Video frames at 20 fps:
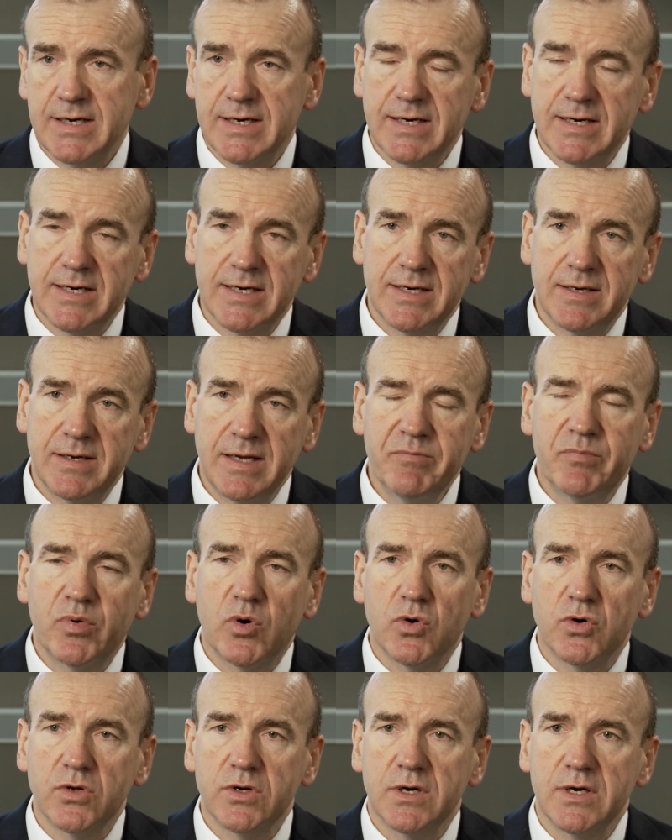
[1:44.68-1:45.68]

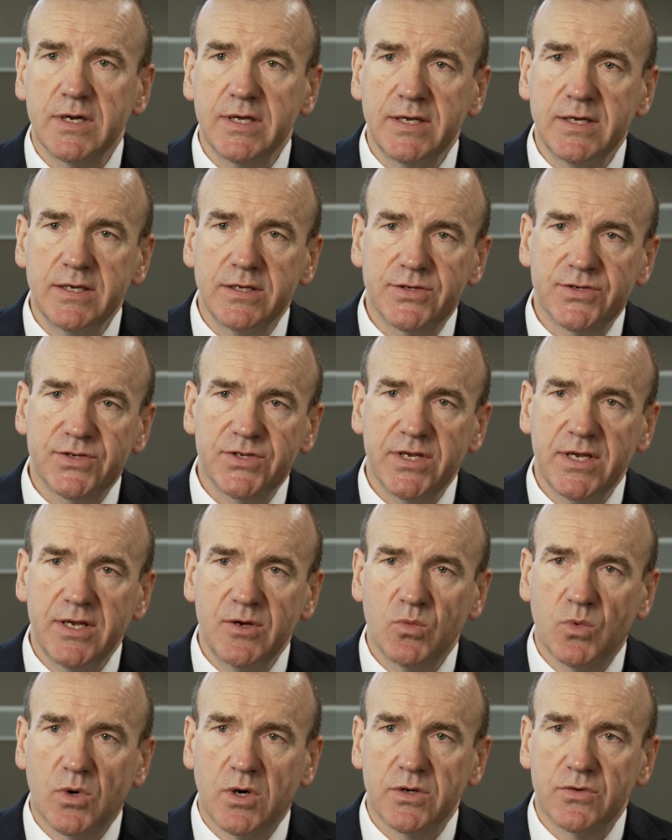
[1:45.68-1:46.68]
Importantly, see
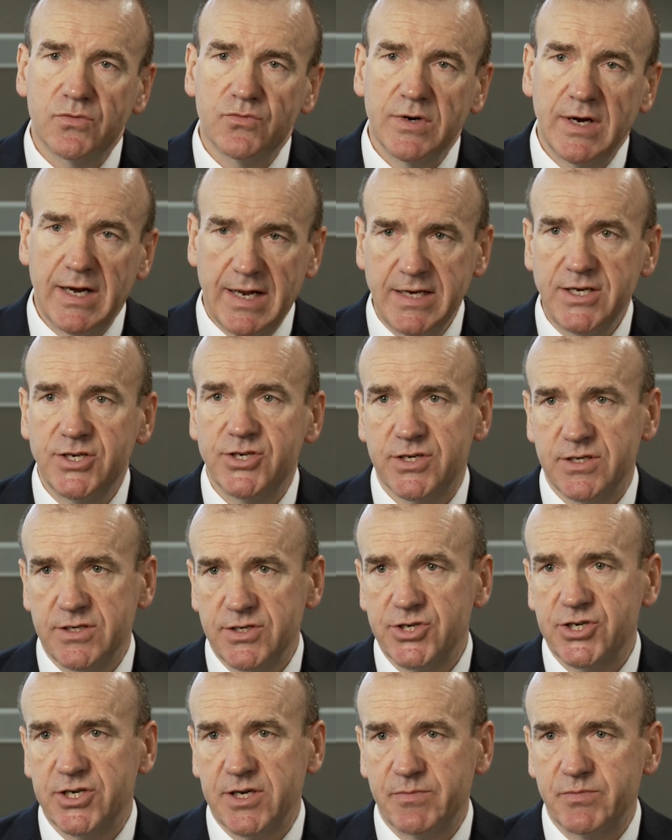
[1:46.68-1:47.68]
what
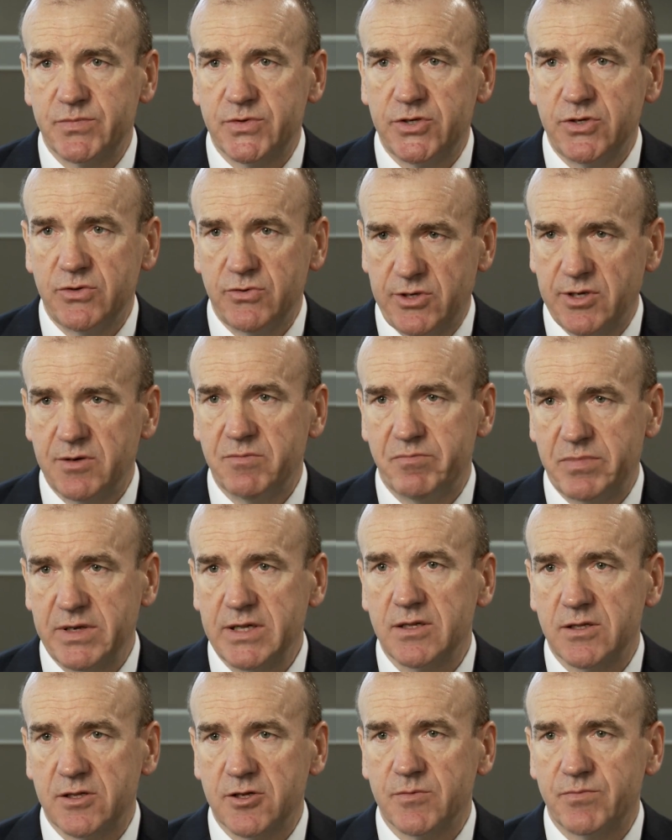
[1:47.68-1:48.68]
relationships you can
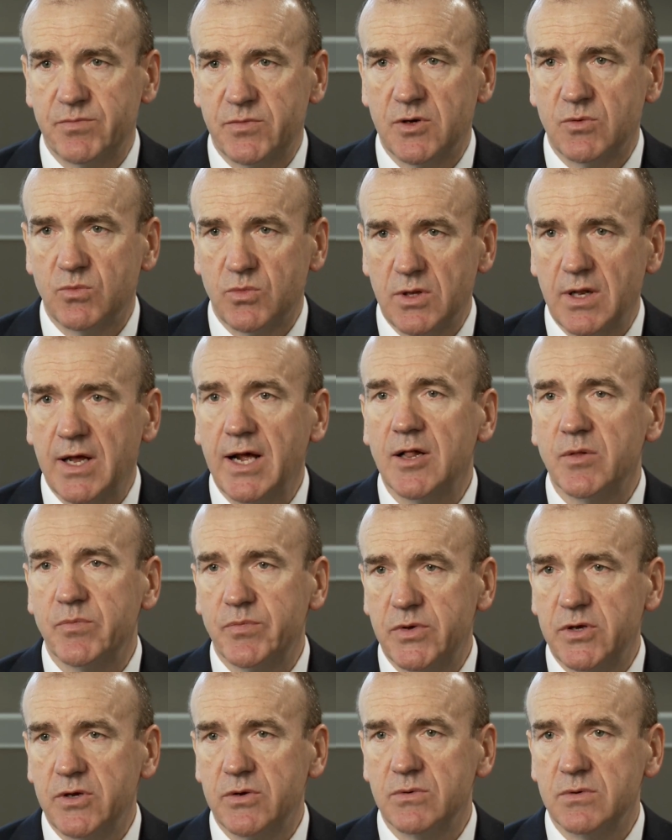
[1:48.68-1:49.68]
build up that will
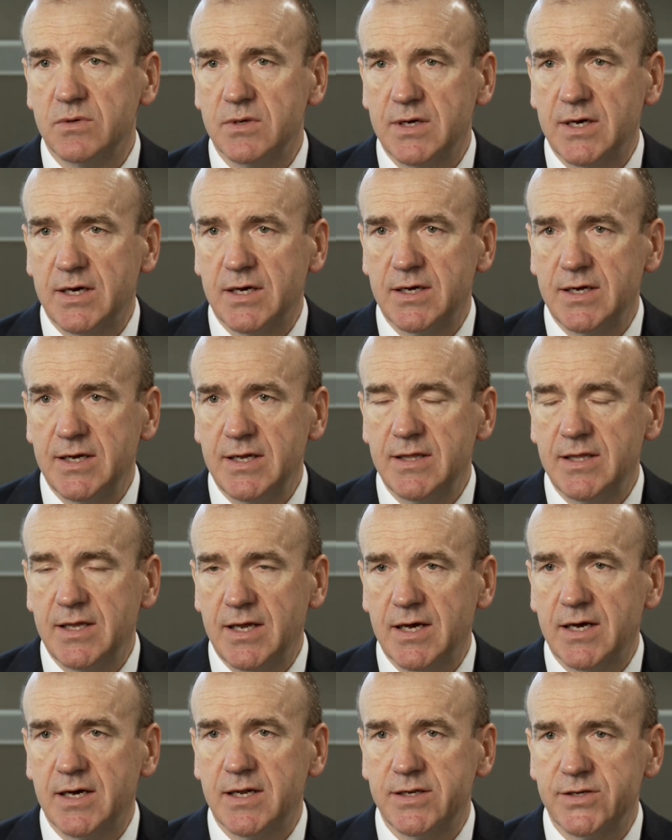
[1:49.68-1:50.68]
help you in
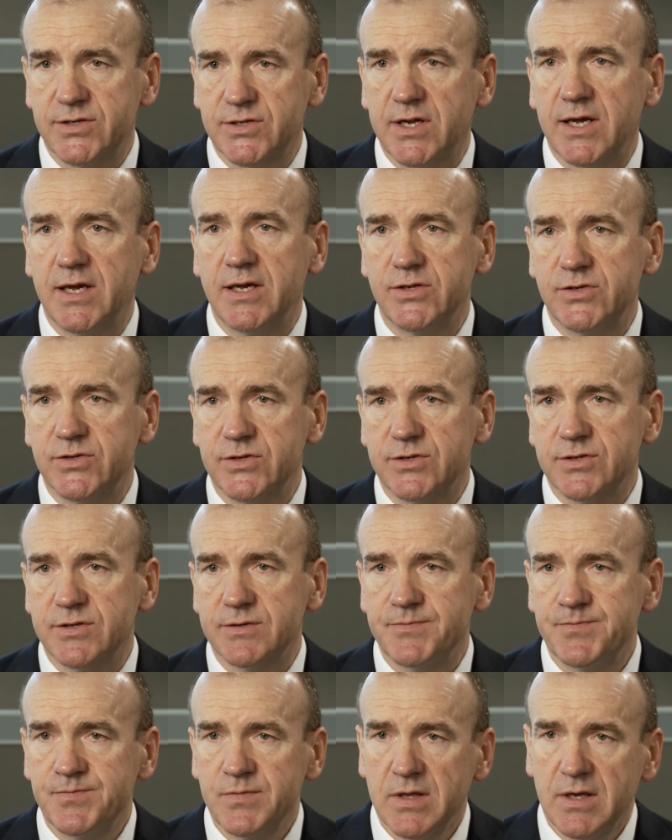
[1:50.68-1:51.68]
the early
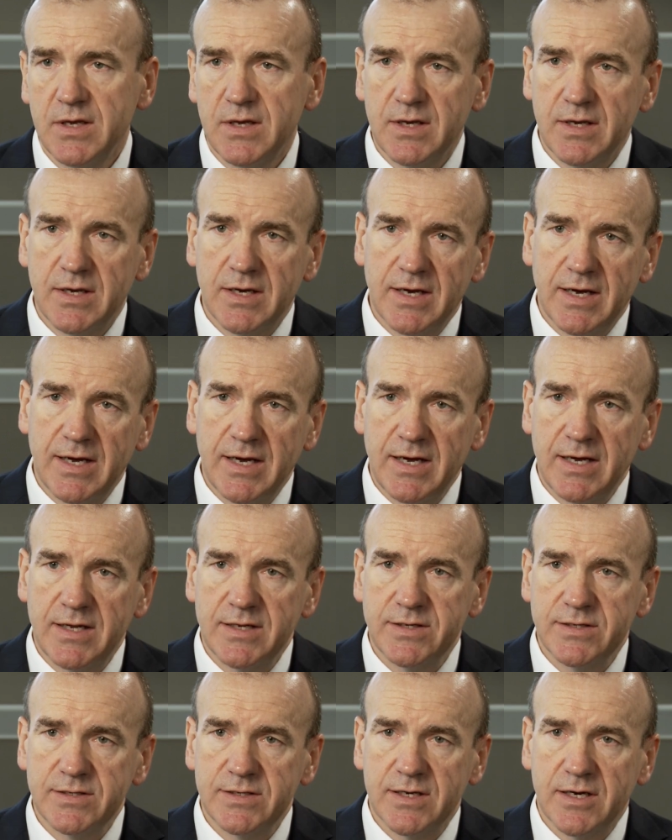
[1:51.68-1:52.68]
stages.
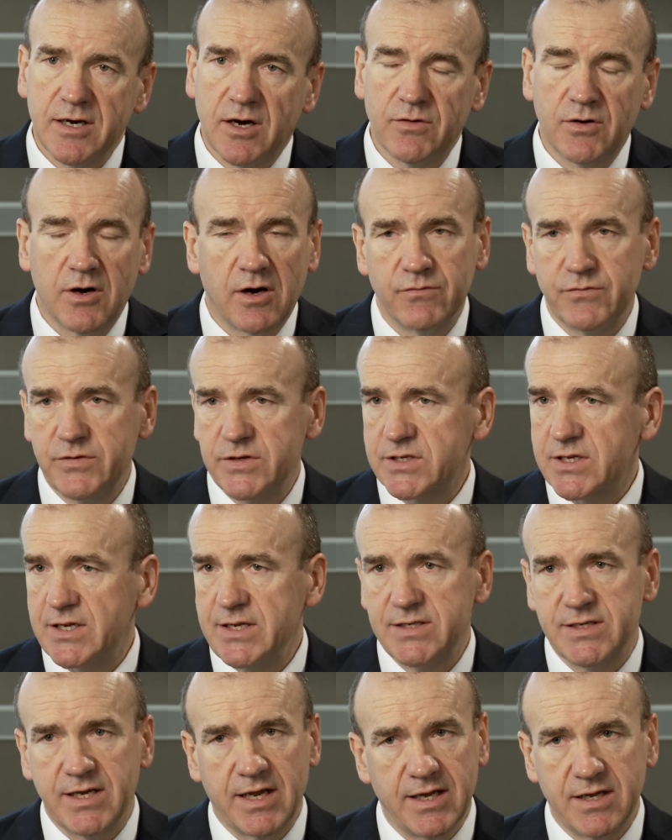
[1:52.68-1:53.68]
And
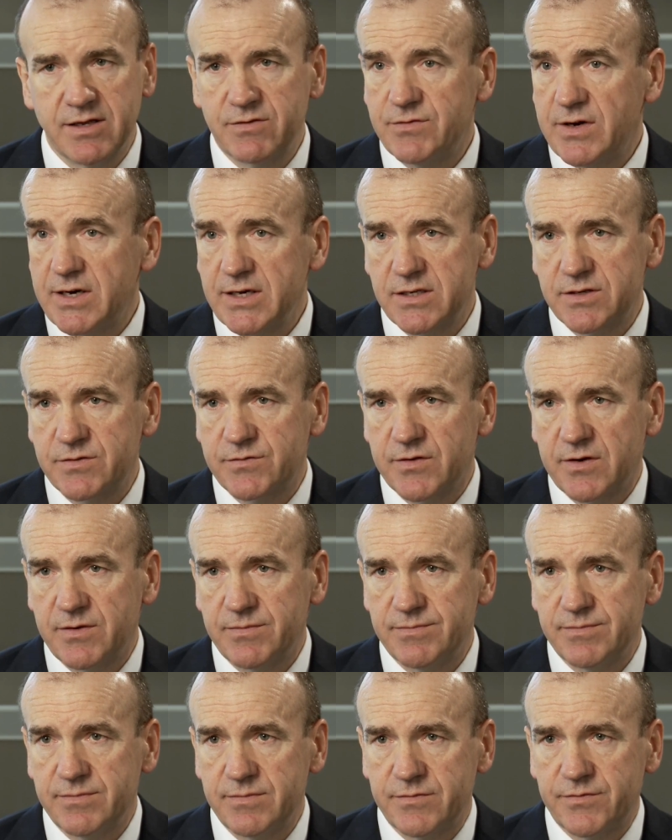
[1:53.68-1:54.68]
obviously take advice
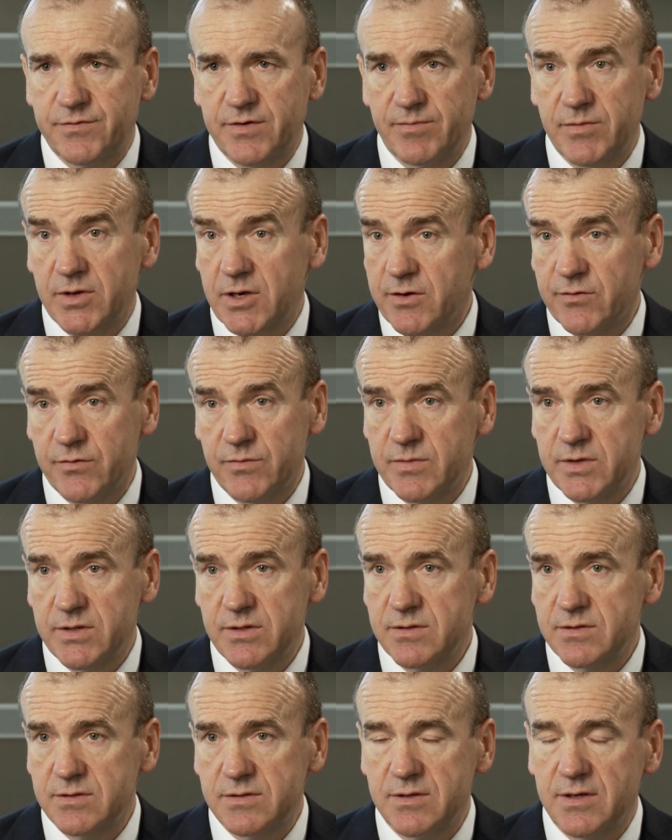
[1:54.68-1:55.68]
from the
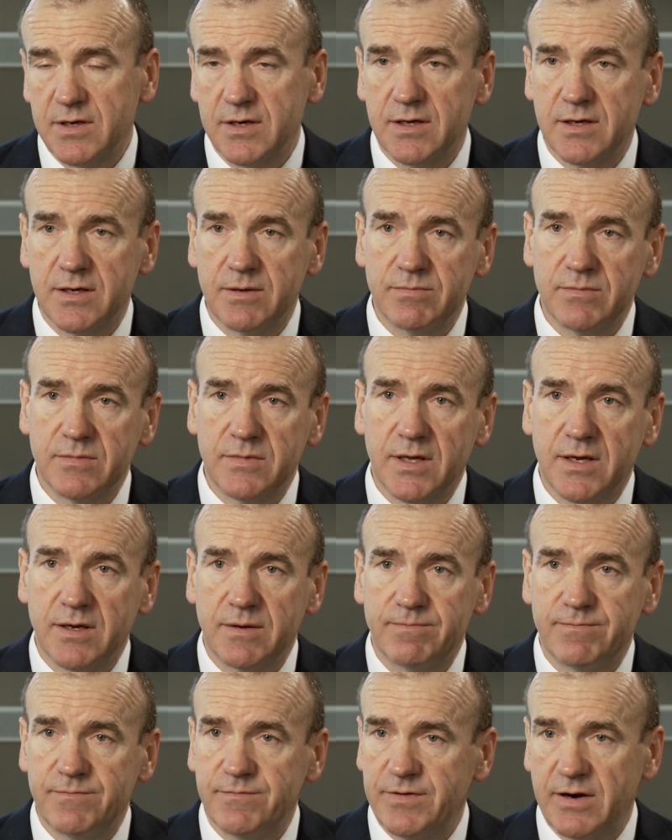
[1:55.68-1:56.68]
government.
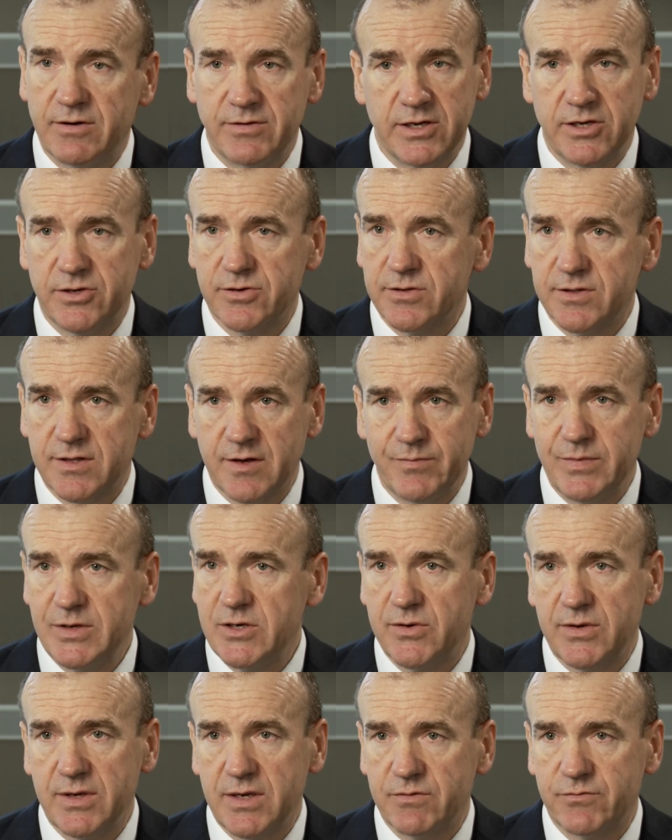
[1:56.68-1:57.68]
They're very good. They've
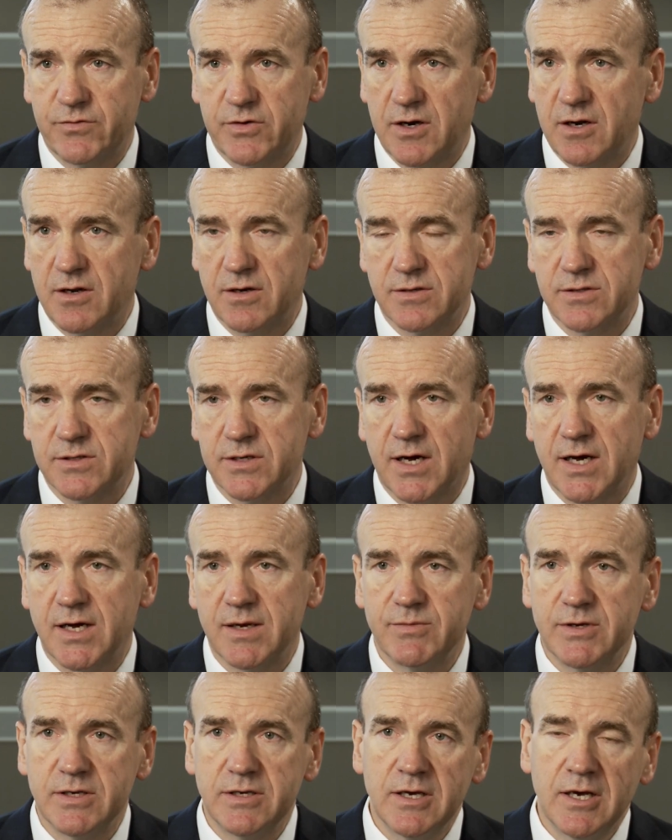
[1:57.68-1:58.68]
been doing it for a long
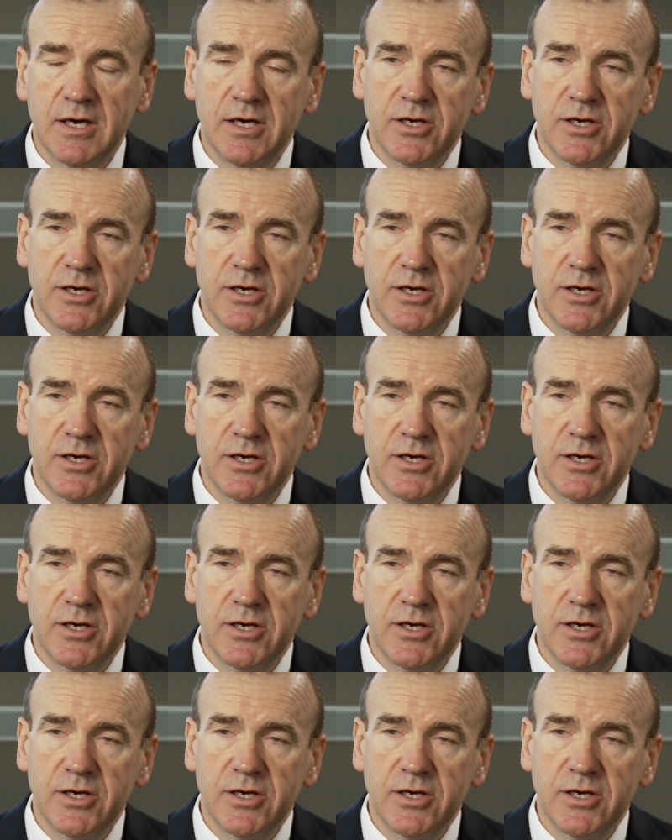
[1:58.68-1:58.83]
time at